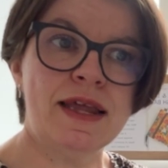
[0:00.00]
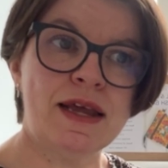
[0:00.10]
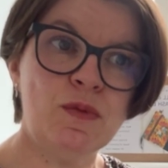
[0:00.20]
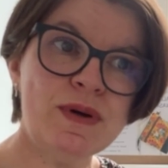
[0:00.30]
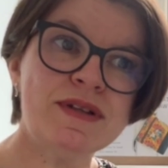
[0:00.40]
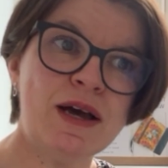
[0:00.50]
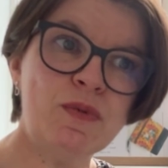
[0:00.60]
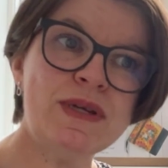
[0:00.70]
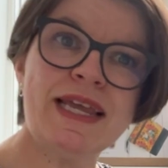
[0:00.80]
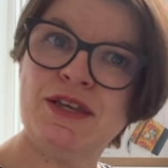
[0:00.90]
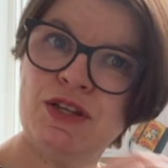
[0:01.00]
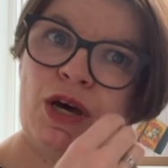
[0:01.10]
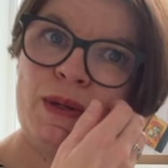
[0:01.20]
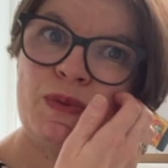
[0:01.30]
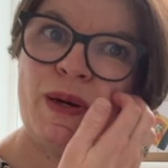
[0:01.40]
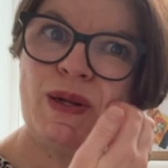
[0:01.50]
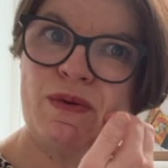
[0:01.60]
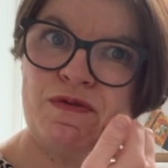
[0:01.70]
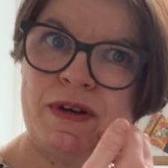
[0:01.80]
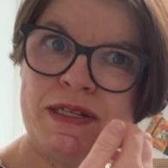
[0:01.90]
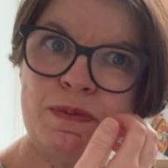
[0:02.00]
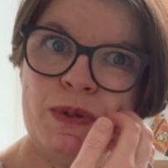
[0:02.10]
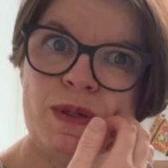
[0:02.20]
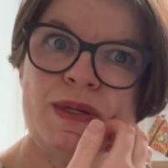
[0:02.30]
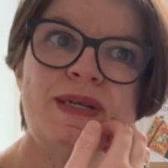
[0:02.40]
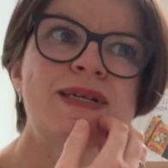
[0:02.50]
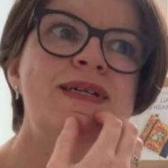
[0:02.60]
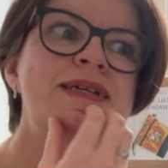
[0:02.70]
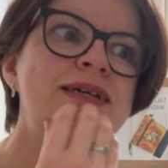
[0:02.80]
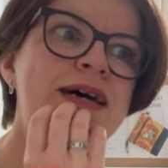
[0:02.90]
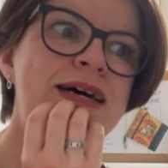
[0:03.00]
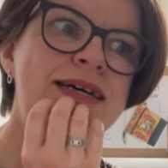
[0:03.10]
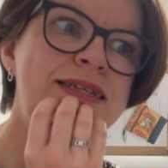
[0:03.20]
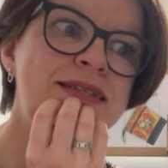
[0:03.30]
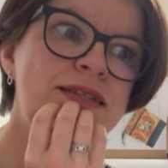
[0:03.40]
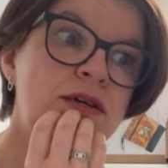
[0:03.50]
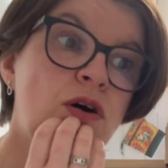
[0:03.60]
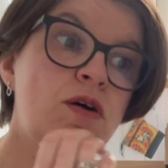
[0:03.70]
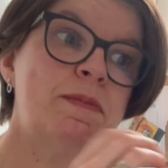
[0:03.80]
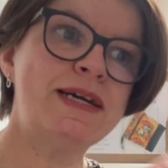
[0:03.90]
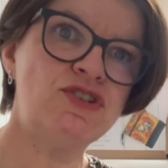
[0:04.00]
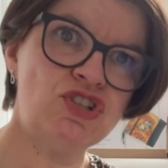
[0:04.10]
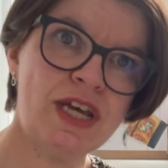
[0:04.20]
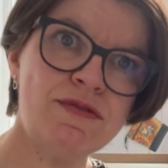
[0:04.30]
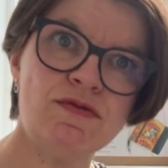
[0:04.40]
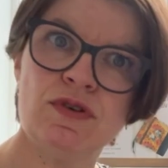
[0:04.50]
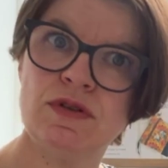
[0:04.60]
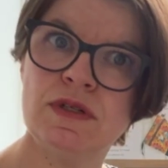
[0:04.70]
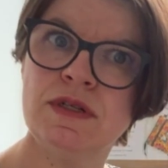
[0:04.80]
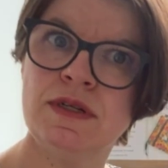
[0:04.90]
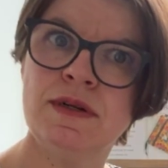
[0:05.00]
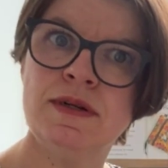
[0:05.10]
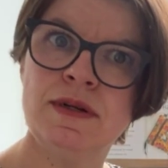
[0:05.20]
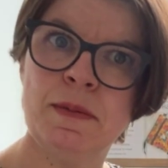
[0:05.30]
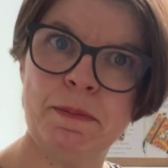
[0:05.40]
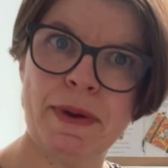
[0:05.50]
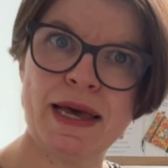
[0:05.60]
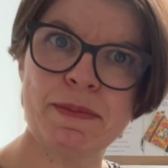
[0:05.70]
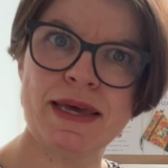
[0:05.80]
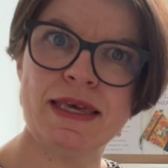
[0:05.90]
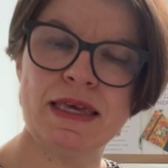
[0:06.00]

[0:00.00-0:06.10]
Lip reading: And I will let you know as well on Facebook and on my general bag